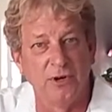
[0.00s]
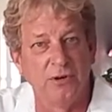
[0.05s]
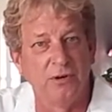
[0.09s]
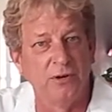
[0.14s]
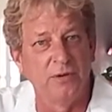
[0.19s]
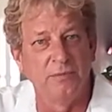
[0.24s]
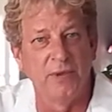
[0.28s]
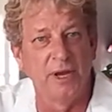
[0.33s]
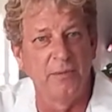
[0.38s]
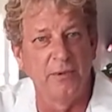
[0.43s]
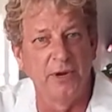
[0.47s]

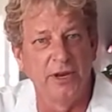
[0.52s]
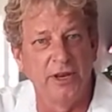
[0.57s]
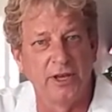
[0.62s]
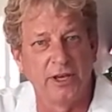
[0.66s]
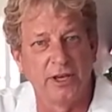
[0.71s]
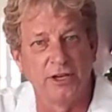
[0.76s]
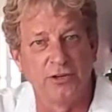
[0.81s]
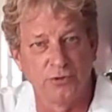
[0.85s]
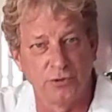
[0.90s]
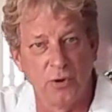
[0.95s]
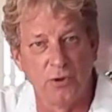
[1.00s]
or maybe the
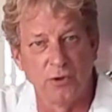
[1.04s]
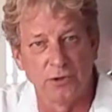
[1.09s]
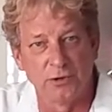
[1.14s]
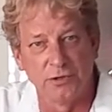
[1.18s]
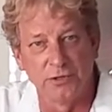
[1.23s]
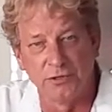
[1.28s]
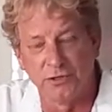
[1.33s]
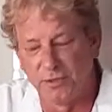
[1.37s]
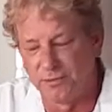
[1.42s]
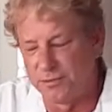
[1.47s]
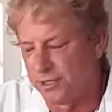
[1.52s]
controller
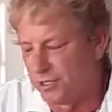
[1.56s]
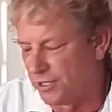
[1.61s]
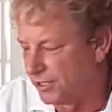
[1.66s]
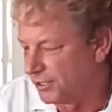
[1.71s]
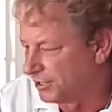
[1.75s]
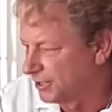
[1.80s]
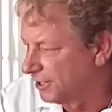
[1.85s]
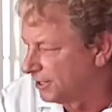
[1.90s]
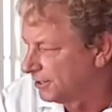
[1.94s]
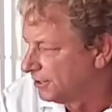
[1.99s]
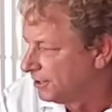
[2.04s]
or something like
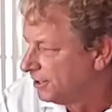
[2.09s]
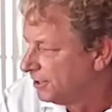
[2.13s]
that.